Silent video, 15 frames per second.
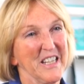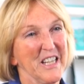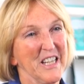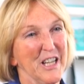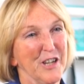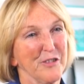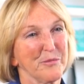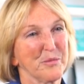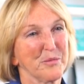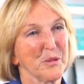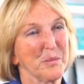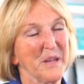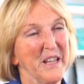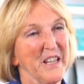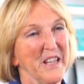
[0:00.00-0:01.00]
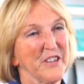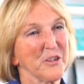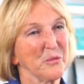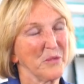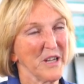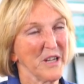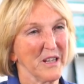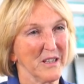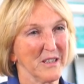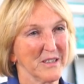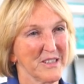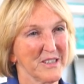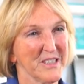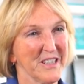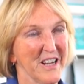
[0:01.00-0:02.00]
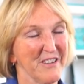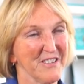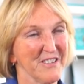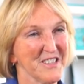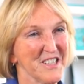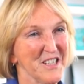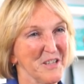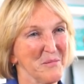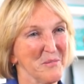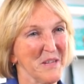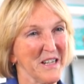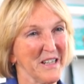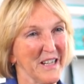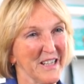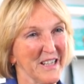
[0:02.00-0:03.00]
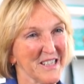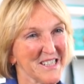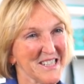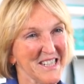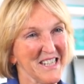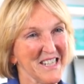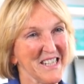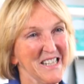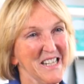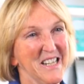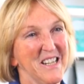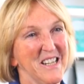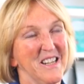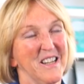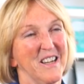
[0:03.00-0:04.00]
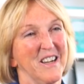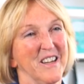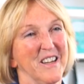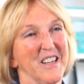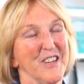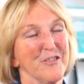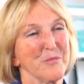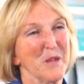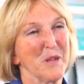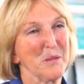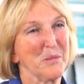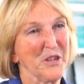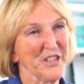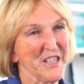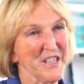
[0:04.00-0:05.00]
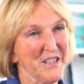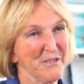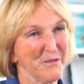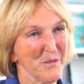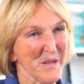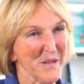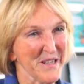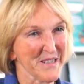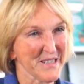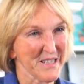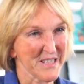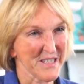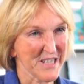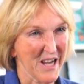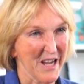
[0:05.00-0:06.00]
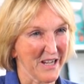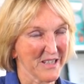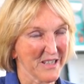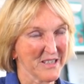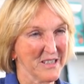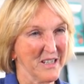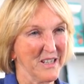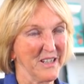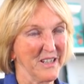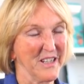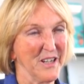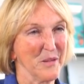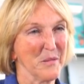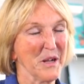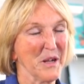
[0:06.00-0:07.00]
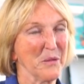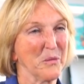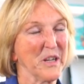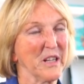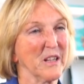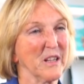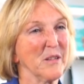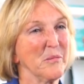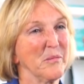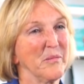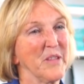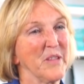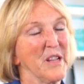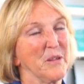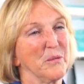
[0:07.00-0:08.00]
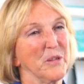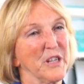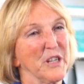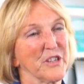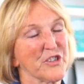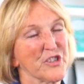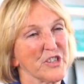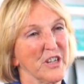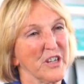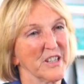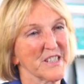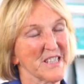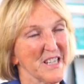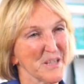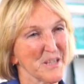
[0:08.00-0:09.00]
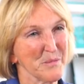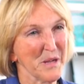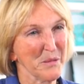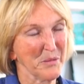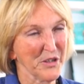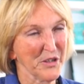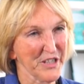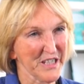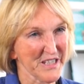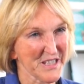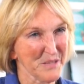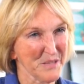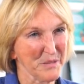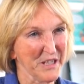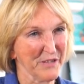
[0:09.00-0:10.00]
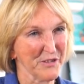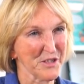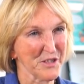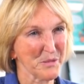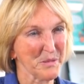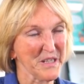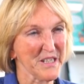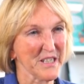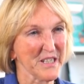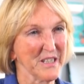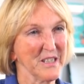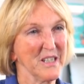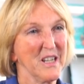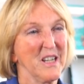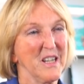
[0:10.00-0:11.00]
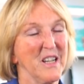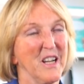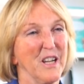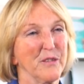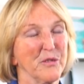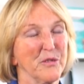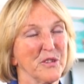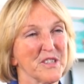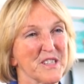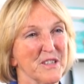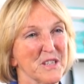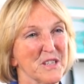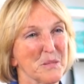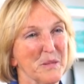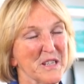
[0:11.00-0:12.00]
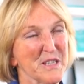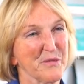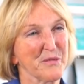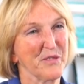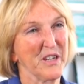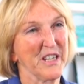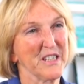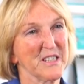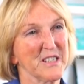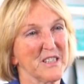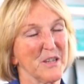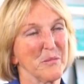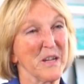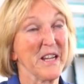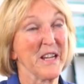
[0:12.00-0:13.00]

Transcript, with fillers: have prepared a will to guarantee my legacy. uh, if my body remains intact. And in my will, which uh, says my body is to be given to PETA, I've also specified that my